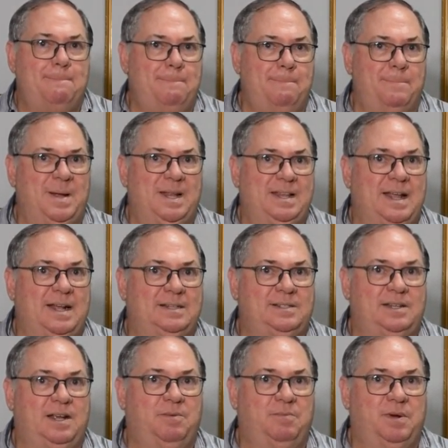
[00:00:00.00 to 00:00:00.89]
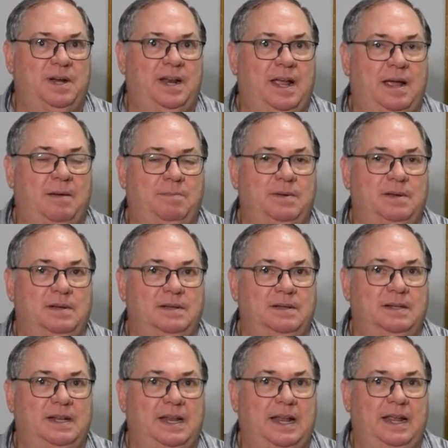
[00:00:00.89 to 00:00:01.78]
But that's not what happened
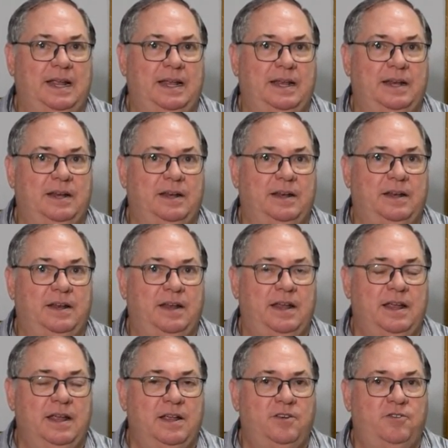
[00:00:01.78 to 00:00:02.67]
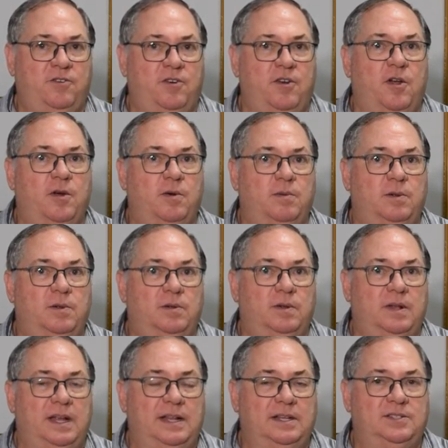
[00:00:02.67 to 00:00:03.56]
in
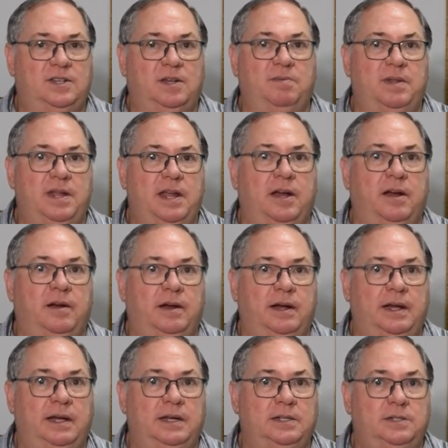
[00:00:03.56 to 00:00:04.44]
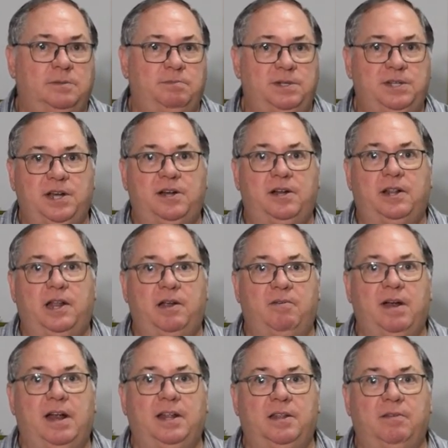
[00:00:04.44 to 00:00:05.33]
Chernobyl in some of the areas, particularly
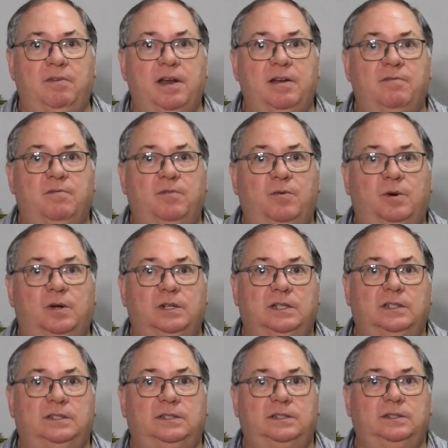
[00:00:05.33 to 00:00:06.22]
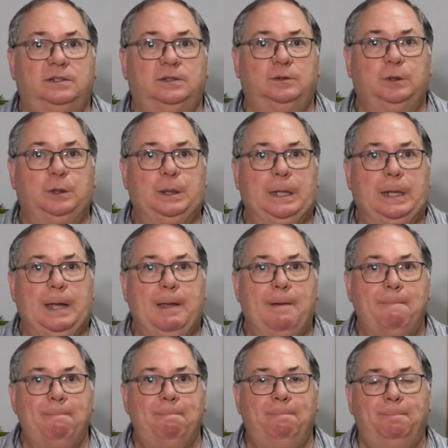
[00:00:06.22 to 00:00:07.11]
around the Red Forest.
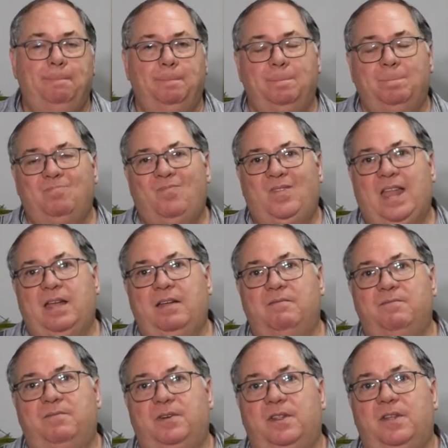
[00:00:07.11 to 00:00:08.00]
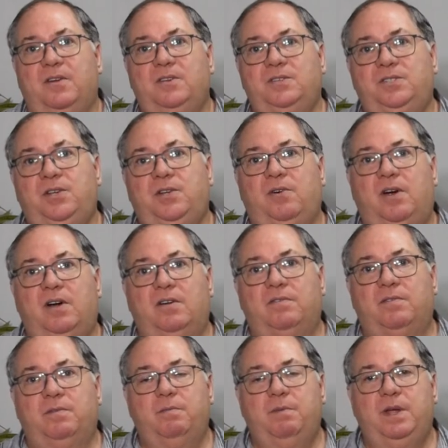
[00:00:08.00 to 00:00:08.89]
And for those who
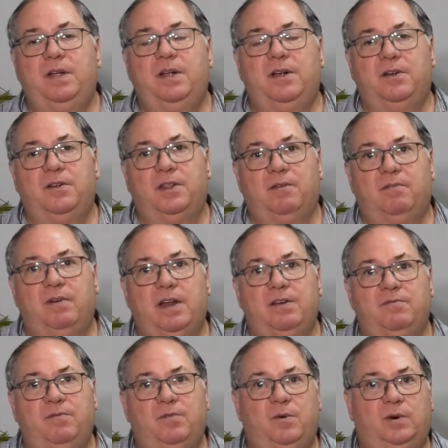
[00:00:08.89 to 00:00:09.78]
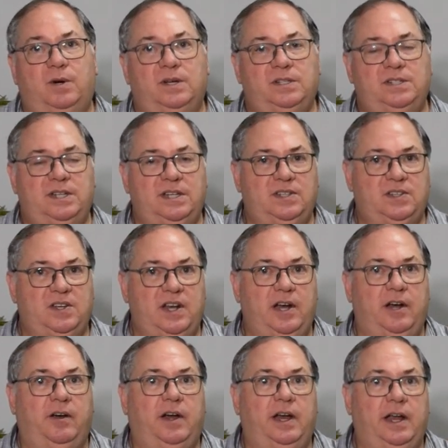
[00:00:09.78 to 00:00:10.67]
aren't familiar, the Red Forest is an
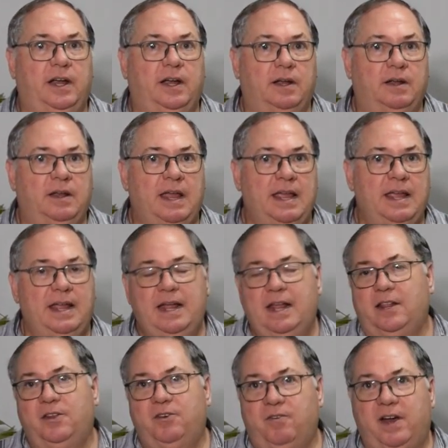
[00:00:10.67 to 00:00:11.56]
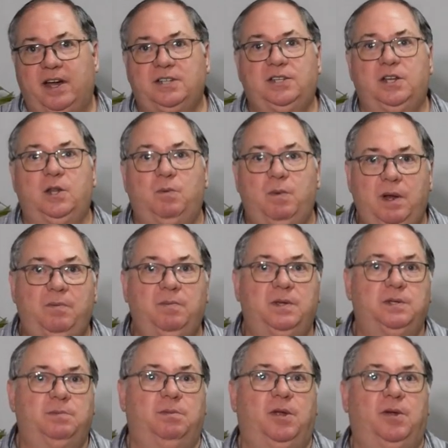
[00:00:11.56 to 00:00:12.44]
area in the direction the wind
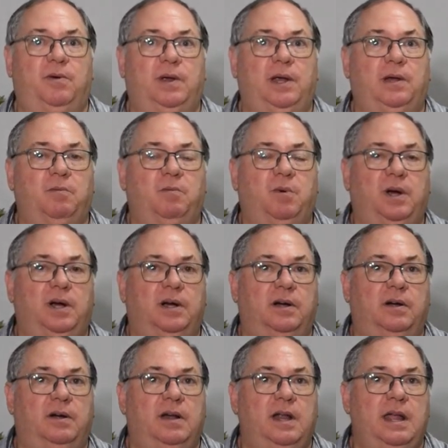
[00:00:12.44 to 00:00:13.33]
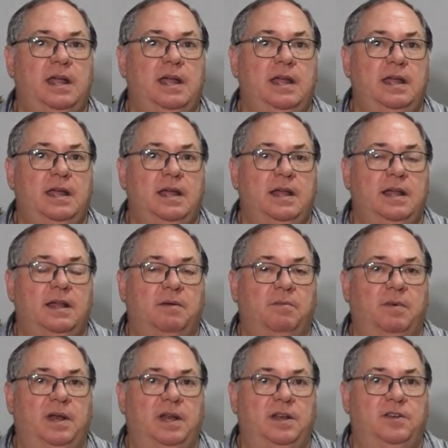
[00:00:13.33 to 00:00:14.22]
was blowing where
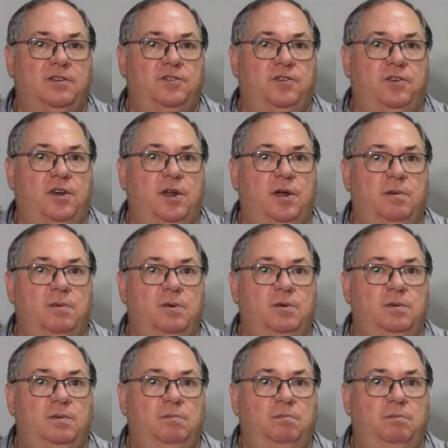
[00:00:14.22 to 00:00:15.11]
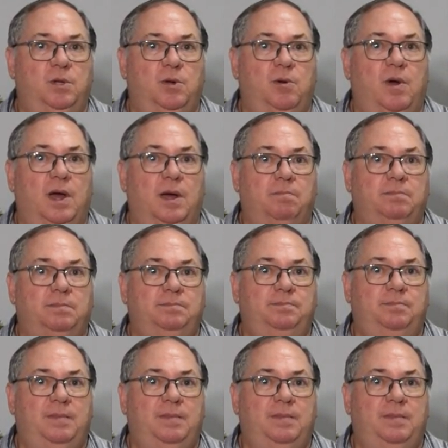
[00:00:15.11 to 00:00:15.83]
when Chernobyl blew up.